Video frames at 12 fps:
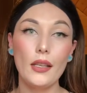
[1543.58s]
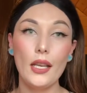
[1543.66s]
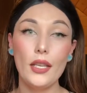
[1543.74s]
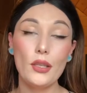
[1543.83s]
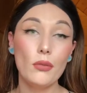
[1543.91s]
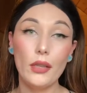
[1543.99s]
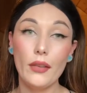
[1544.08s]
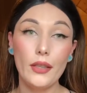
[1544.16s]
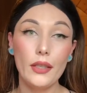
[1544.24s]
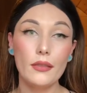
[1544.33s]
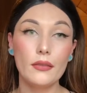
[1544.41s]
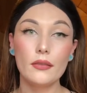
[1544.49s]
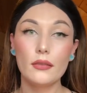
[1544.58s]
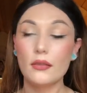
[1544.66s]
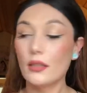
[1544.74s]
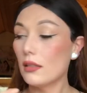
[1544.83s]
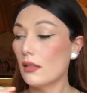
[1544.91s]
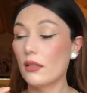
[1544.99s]
and you love it,
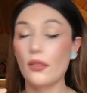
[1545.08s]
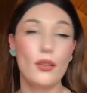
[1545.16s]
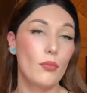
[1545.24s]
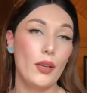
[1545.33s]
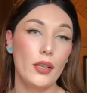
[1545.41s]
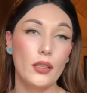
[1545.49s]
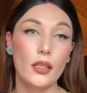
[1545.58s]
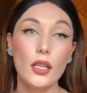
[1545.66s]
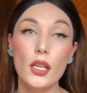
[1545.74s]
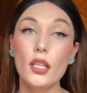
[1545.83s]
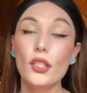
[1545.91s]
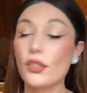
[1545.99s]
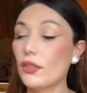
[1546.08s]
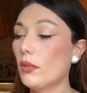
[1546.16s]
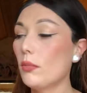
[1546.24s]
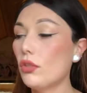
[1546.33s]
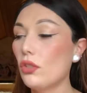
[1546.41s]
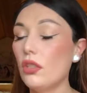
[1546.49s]
this is a no-brainer. So
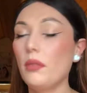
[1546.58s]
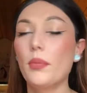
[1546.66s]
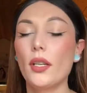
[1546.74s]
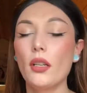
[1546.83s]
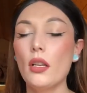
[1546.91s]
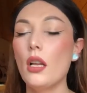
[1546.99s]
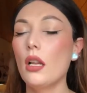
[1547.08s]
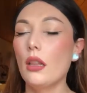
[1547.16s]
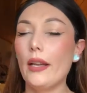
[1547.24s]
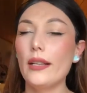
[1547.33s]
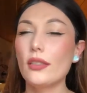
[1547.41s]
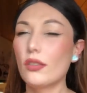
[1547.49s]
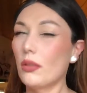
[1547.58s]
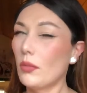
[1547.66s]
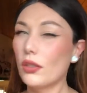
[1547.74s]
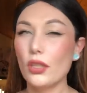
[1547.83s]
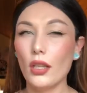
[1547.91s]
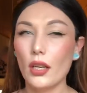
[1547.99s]
much cheaper, lasts so
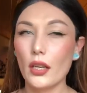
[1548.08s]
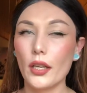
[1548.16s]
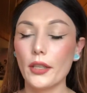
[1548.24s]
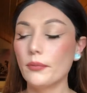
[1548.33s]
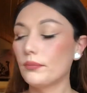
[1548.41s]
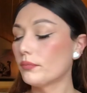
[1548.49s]
much longer.